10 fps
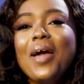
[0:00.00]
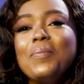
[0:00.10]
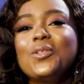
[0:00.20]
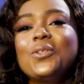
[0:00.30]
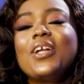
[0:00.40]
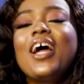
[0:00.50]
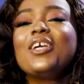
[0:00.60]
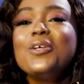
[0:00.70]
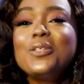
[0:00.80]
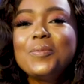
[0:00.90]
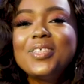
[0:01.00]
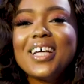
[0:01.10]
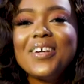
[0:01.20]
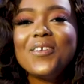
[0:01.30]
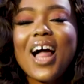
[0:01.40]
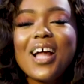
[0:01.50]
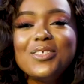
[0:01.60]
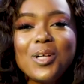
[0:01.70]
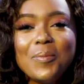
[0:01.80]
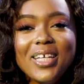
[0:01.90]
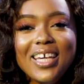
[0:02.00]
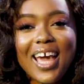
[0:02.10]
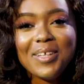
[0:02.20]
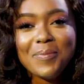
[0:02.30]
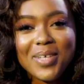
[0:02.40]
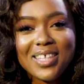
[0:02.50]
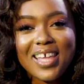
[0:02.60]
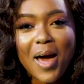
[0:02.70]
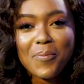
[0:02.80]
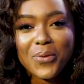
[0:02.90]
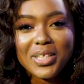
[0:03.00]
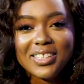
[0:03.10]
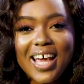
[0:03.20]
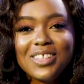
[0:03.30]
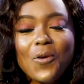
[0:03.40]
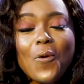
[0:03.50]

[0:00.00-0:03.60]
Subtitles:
episodes on our YouTube channel at Dominican Media Present.